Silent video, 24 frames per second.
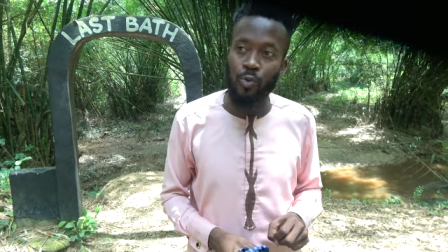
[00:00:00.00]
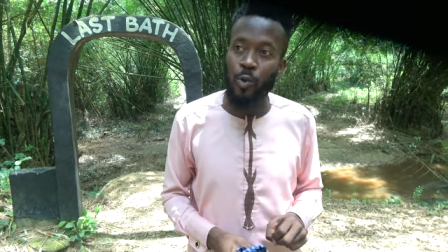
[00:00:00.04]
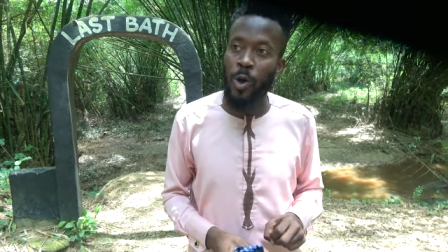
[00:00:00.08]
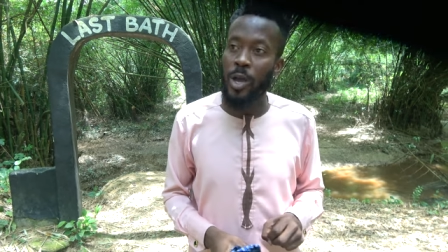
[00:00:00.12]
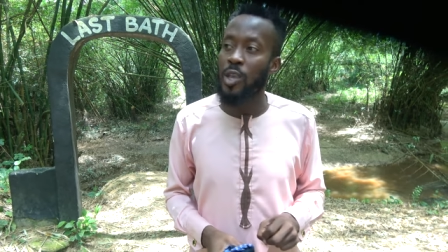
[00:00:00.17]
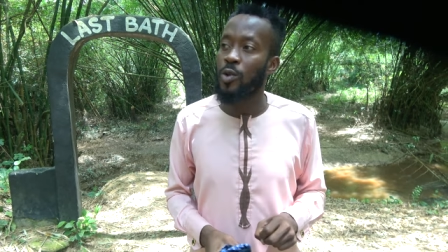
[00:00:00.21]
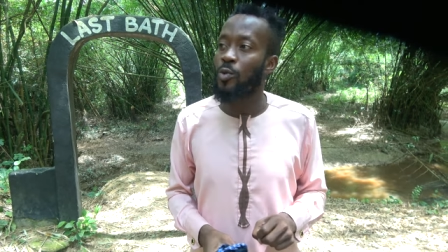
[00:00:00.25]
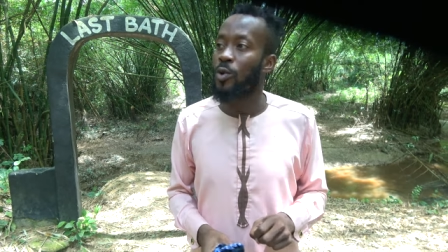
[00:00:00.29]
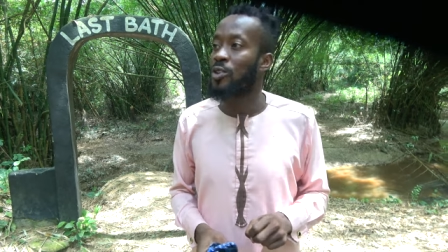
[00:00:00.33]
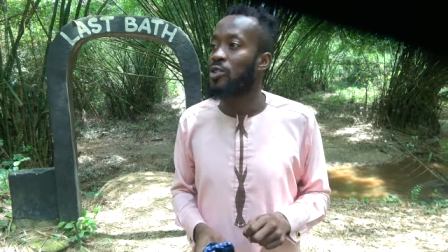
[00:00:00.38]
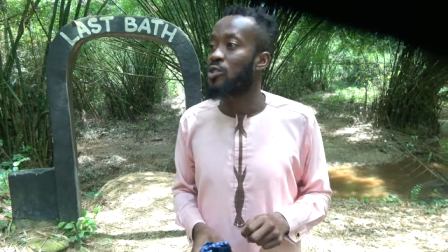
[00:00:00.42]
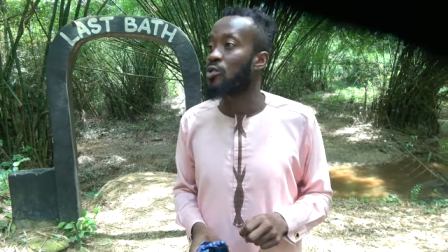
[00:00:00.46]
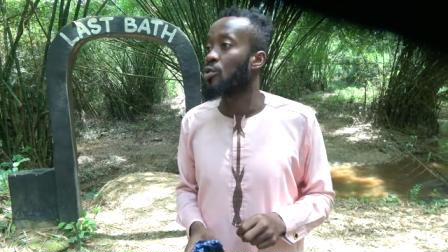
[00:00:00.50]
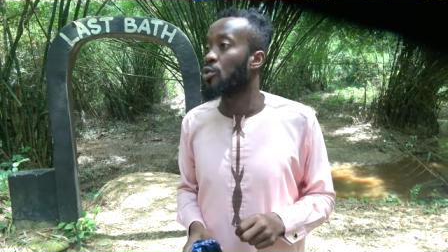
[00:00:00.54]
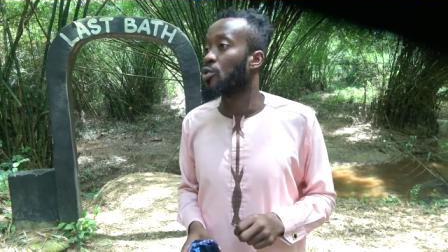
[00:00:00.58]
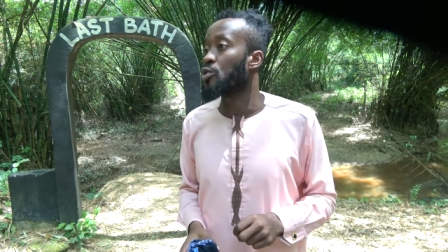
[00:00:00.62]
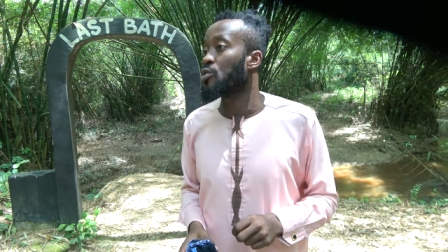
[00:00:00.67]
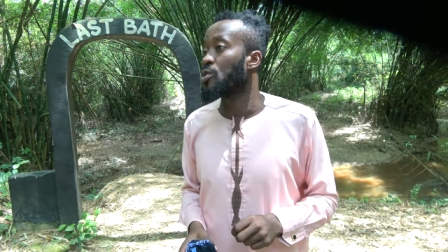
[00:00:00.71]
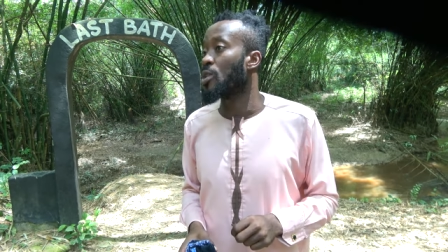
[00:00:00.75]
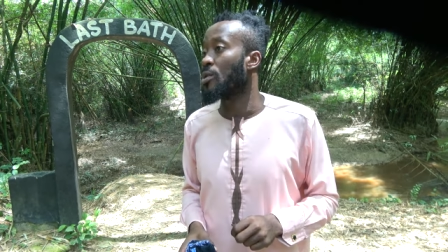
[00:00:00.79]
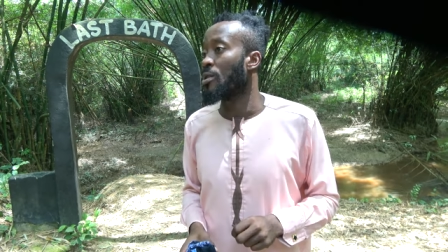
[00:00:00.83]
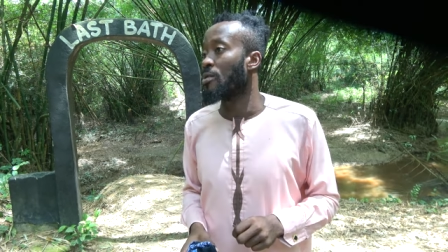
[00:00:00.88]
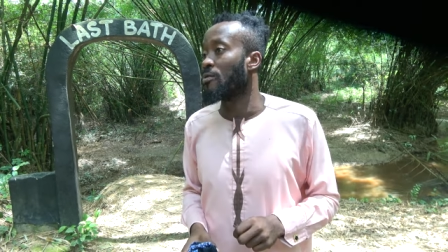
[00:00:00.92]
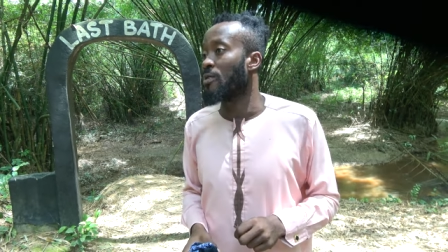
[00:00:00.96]
when you want to go
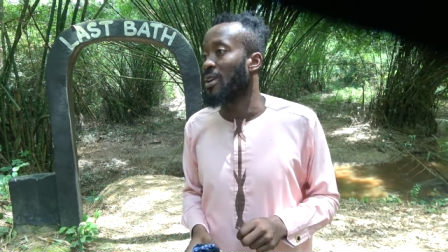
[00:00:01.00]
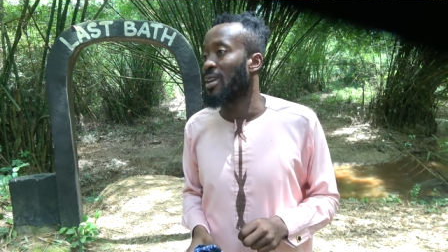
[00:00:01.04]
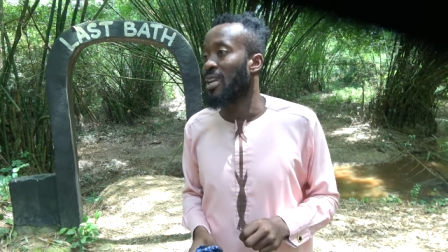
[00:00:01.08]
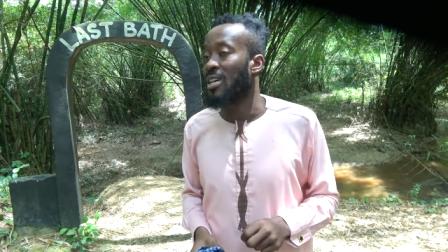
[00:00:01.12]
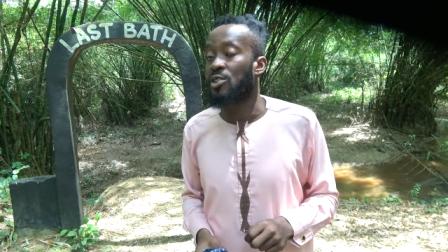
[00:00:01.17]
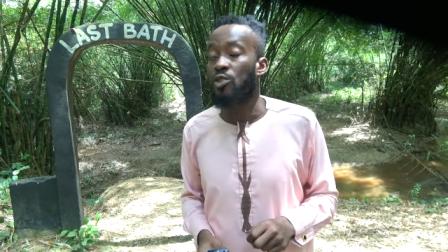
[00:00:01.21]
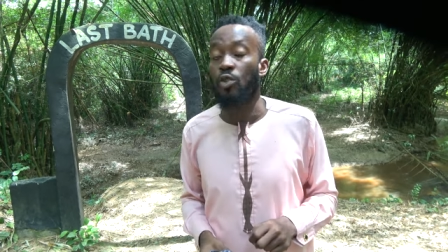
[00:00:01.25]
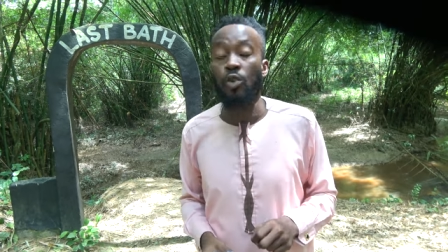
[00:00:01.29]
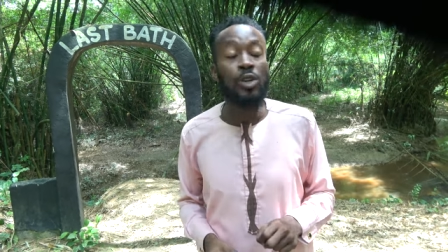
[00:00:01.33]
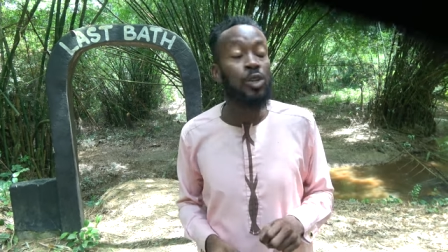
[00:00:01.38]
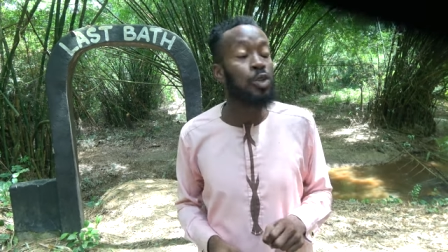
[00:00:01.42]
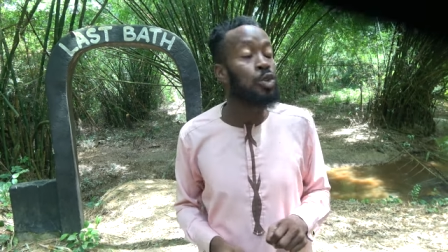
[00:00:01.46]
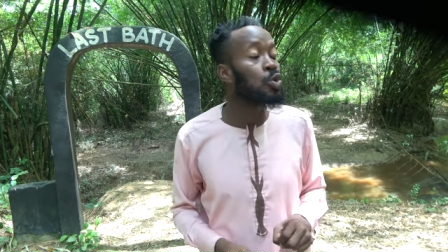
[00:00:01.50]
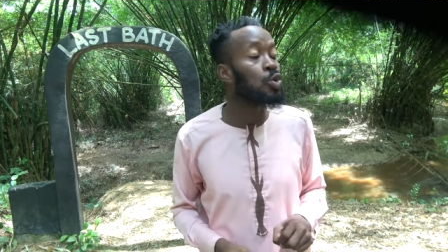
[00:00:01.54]
to the river, there's only